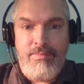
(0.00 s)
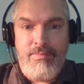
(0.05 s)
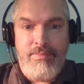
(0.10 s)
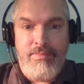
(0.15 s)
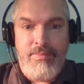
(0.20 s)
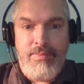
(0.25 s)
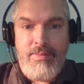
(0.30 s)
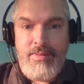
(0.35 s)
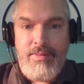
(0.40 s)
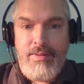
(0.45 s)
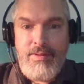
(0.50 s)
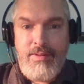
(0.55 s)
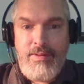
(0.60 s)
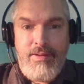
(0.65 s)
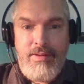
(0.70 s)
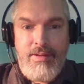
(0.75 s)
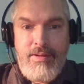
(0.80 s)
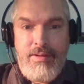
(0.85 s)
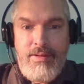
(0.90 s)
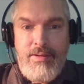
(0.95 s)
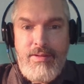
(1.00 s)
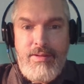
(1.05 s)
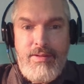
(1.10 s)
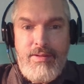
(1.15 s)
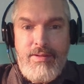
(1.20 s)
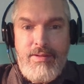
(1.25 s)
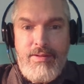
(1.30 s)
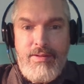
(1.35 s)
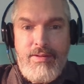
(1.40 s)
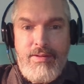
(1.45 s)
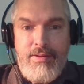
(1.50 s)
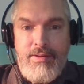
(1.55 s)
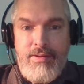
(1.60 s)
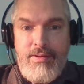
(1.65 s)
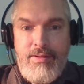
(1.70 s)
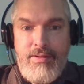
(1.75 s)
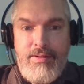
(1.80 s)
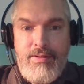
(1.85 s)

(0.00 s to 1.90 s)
(silence)